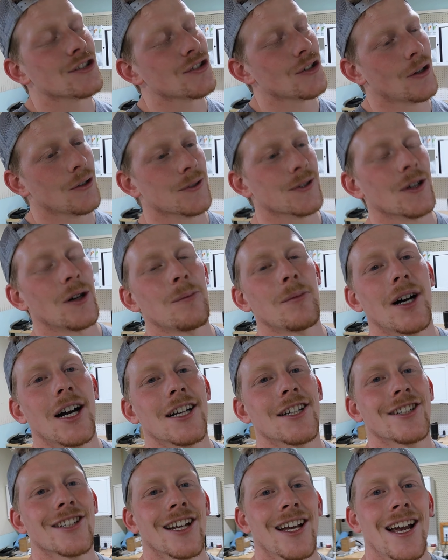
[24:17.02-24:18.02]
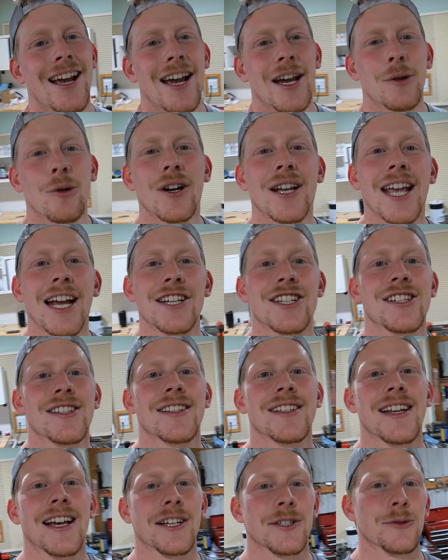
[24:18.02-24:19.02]
so much, and we'll catch you in
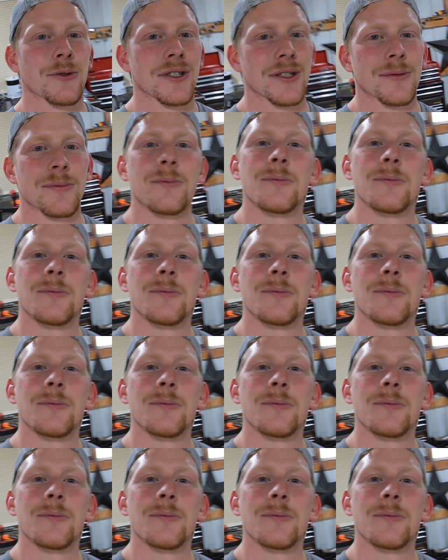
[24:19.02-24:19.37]
the next one.